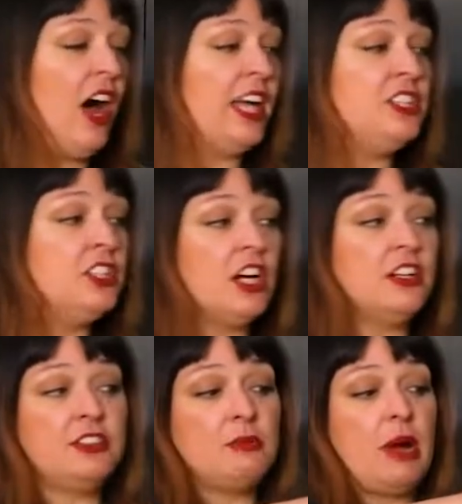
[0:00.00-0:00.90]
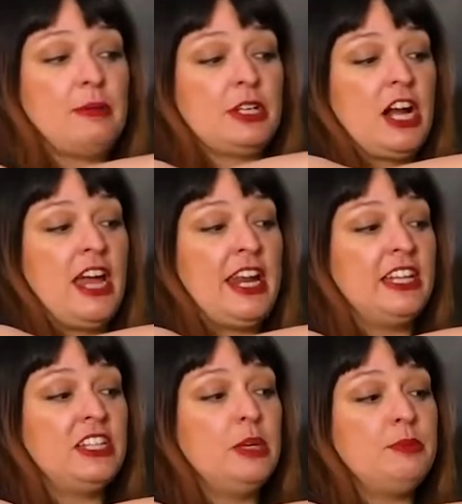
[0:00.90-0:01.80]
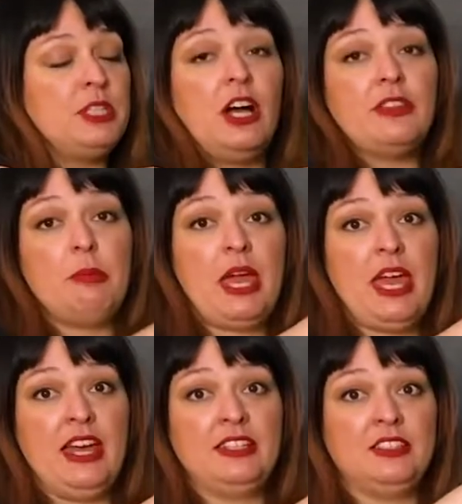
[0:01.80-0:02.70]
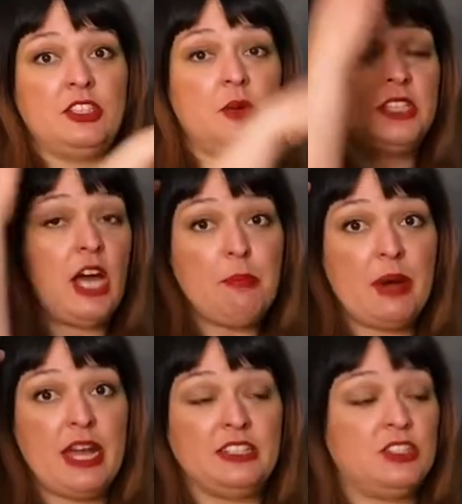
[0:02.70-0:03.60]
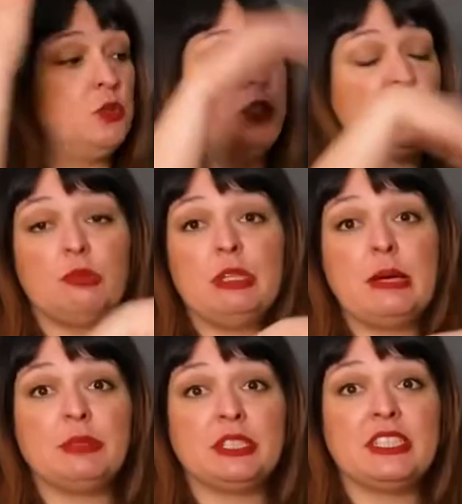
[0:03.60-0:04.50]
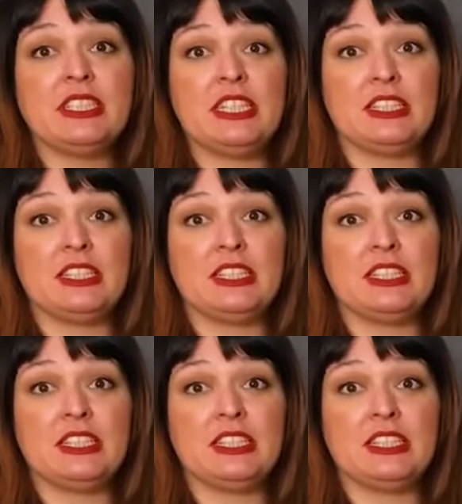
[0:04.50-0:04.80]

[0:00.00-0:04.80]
I took our thermometer and I clipped it on the pan, so it's upright, so we should be able to see the